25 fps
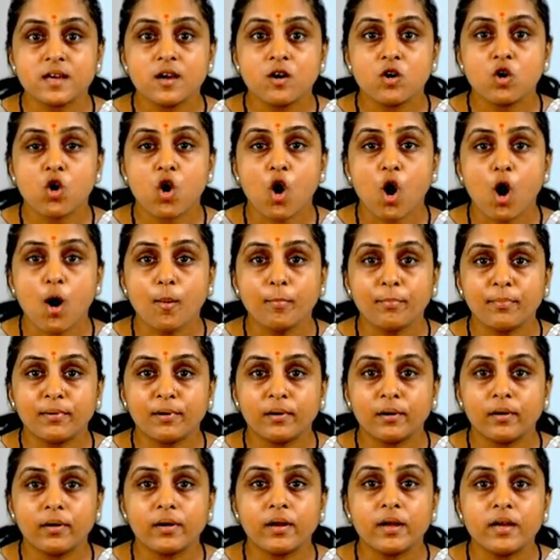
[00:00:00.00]

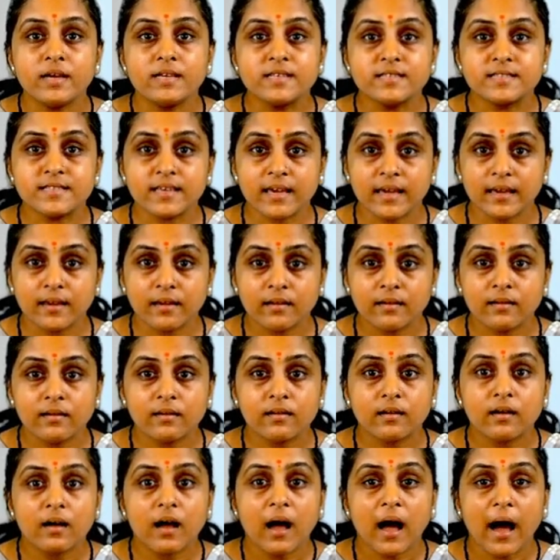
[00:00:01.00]
copper, zinc,
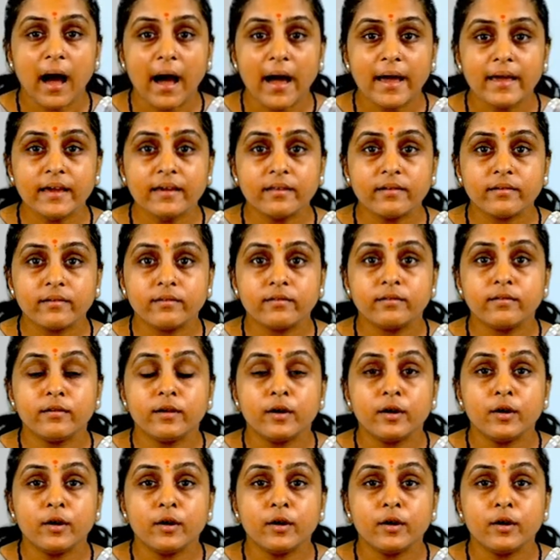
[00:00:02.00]
iron,